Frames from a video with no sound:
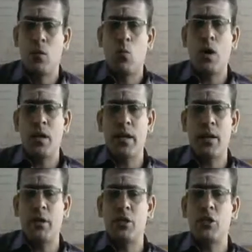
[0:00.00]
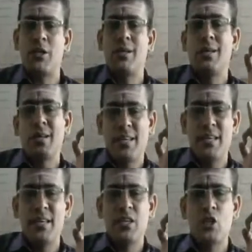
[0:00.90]
what we had mentioned,
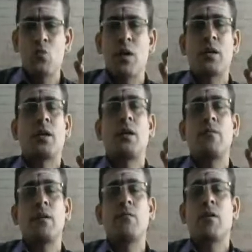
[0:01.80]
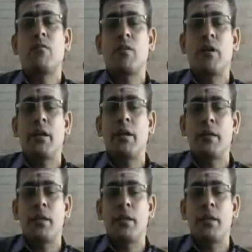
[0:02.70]
each worker will work for 180.